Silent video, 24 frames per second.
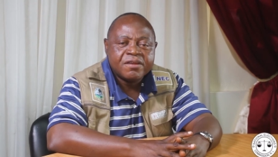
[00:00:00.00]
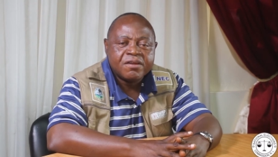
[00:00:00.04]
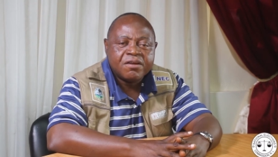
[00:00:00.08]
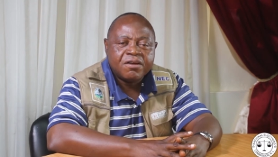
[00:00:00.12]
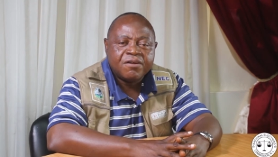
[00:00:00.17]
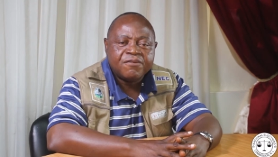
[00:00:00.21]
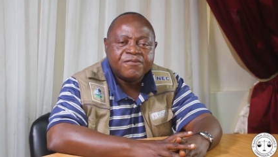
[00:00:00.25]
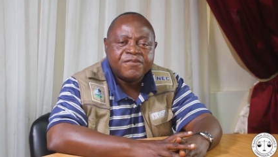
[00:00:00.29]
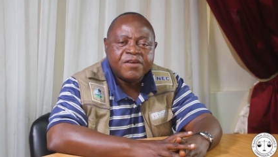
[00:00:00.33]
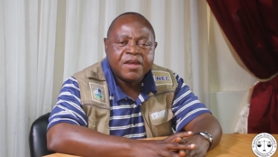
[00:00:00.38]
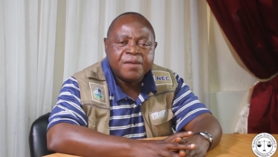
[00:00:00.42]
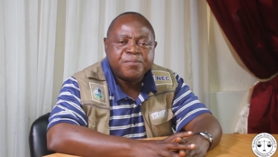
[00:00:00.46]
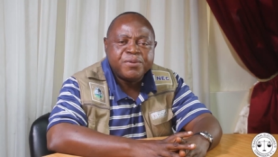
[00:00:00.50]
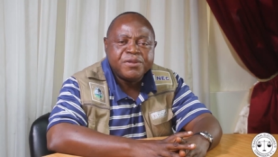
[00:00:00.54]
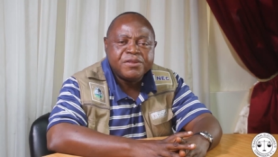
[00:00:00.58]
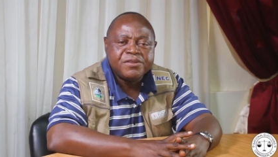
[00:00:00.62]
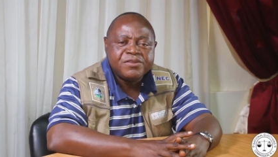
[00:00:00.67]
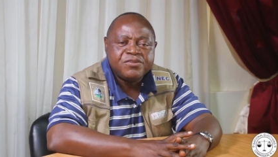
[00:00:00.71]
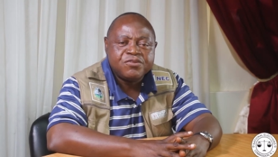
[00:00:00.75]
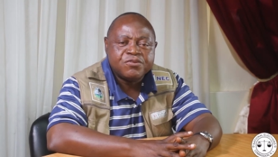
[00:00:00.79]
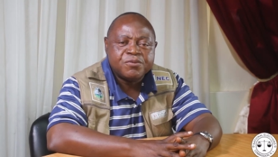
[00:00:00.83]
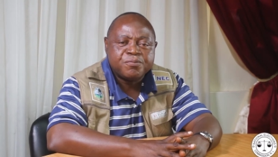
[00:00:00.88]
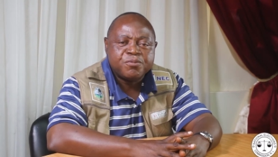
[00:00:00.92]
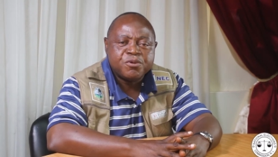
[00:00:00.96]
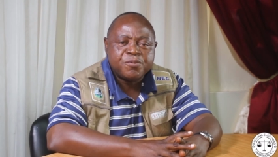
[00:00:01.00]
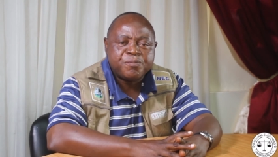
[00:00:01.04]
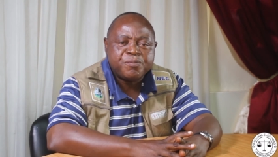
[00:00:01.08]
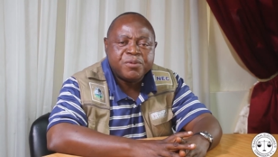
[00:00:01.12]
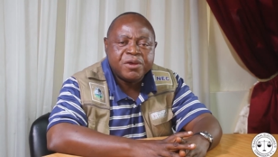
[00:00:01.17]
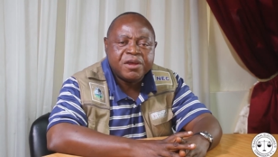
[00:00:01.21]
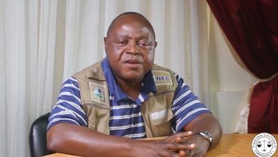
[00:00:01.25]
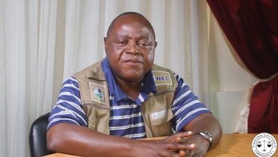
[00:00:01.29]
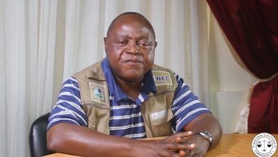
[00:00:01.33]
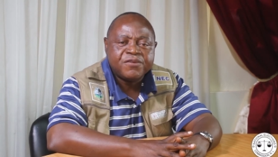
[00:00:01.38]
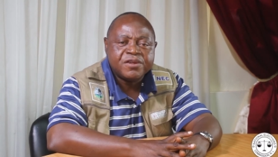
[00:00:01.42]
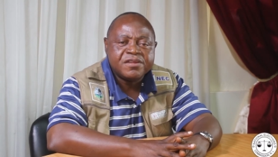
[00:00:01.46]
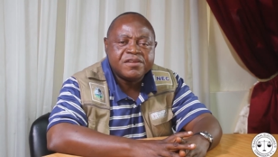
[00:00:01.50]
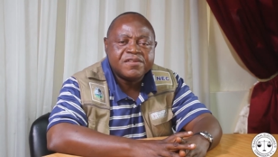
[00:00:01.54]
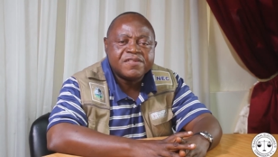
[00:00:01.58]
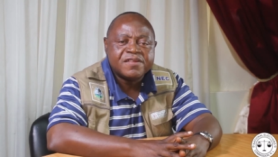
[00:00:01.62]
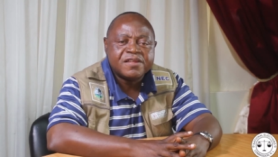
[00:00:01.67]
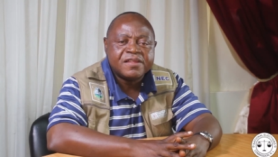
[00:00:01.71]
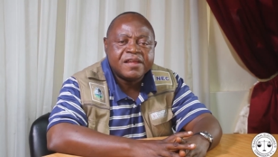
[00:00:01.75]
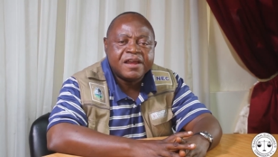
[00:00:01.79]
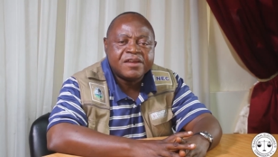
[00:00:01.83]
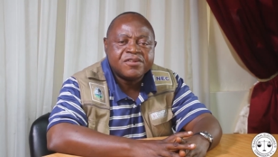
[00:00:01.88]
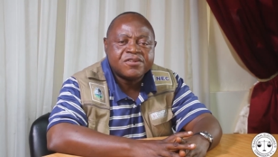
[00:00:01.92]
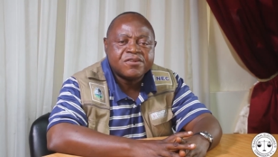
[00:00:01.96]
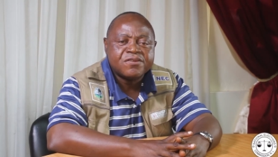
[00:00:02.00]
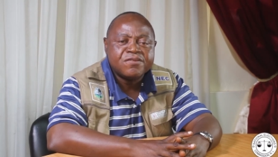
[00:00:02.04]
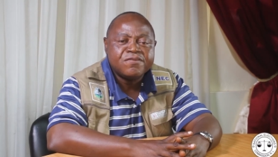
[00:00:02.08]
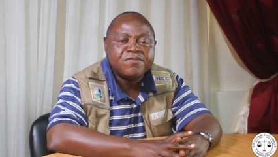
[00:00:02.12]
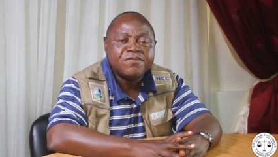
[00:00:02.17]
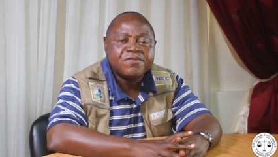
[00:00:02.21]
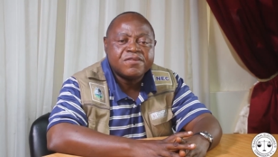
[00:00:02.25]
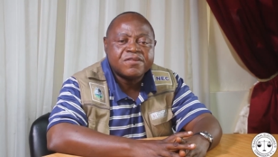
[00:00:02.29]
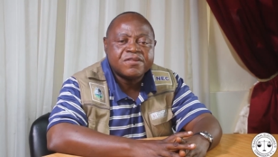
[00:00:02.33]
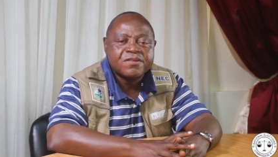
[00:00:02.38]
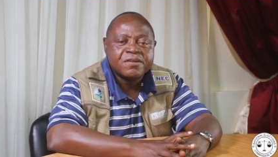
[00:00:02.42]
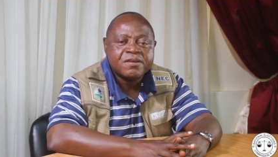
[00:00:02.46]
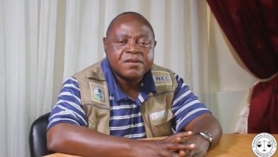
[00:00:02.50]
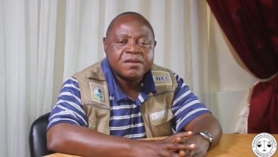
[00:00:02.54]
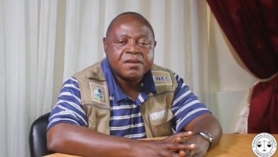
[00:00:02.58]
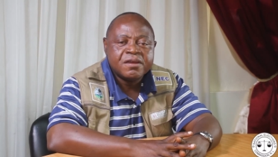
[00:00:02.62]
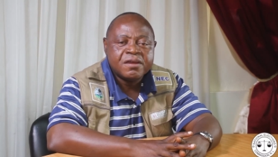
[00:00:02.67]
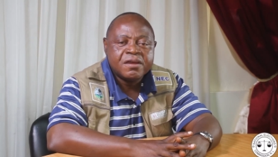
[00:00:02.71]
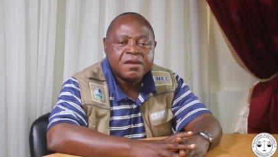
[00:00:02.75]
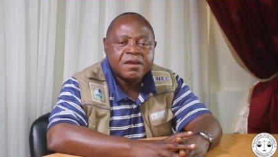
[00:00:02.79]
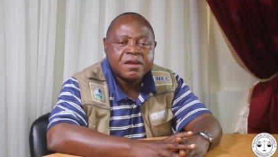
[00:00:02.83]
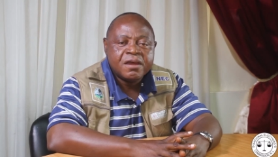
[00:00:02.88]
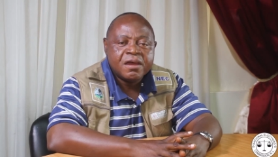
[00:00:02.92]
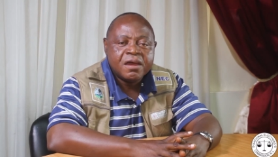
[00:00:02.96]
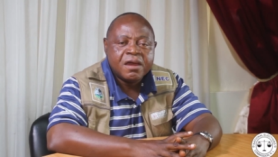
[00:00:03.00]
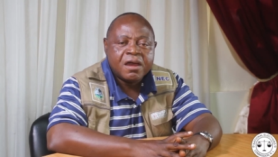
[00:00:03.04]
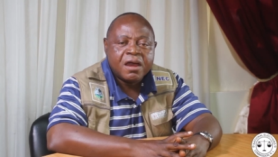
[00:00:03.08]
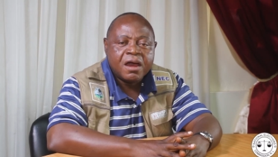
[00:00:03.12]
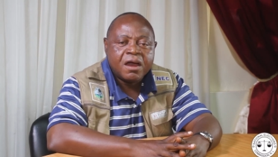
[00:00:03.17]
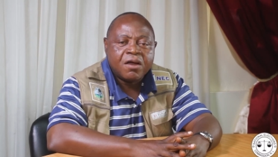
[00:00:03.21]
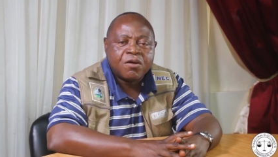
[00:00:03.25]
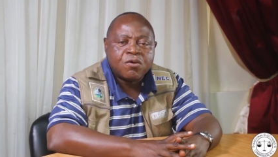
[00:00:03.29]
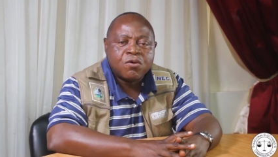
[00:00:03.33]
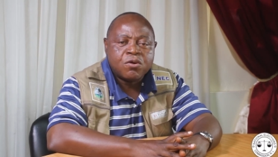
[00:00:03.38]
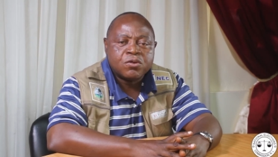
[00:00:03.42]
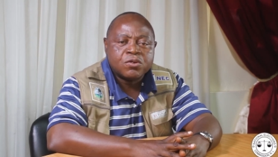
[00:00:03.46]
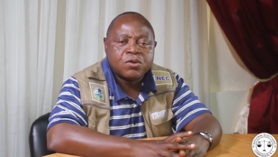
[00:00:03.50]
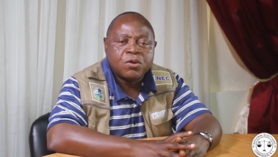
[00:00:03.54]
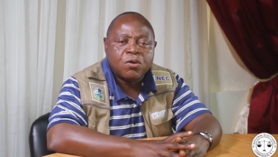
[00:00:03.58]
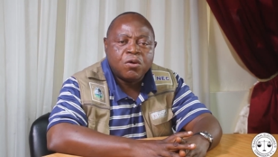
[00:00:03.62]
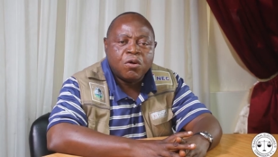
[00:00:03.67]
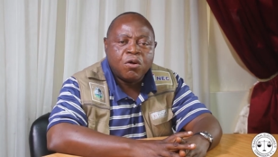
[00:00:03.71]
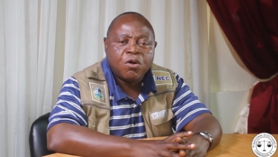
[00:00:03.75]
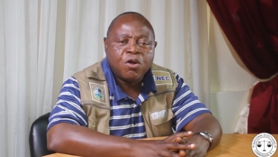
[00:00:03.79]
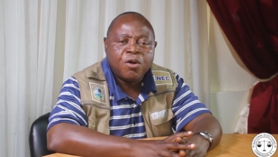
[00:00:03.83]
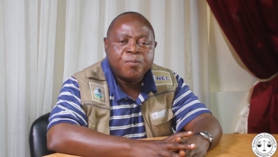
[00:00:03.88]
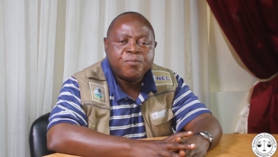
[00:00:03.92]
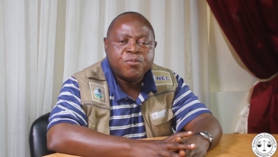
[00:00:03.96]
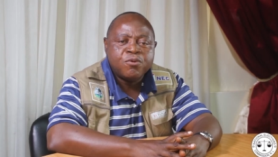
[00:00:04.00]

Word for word: of helping to prepare for these elections, I call on all poll